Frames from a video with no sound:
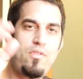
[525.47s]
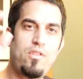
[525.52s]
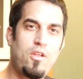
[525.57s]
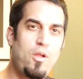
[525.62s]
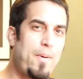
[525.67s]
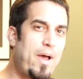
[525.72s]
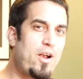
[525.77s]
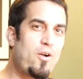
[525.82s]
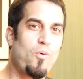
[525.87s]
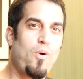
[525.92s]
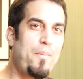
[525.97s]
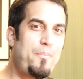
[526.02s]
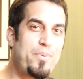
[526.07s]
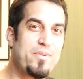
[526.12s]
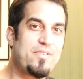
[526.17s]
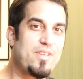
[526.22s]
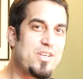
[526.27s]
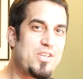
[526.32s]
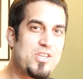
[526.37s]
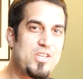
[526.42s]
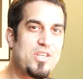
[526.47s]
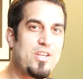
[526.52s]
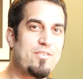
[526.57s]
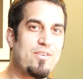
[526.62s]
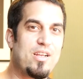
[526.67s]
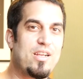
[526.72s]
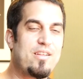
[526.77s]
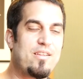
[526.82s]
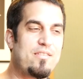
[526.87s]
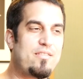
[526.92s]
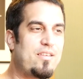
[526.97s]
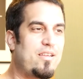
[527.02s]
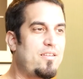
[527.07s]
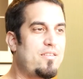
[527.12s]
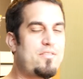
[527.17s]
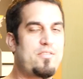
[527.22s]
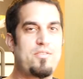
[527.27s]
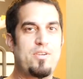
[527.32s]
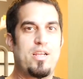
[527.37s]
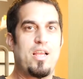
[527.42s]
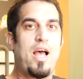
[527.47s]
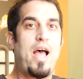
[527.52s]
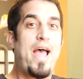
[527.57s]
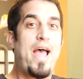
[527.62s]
No matter what position you're in this industry,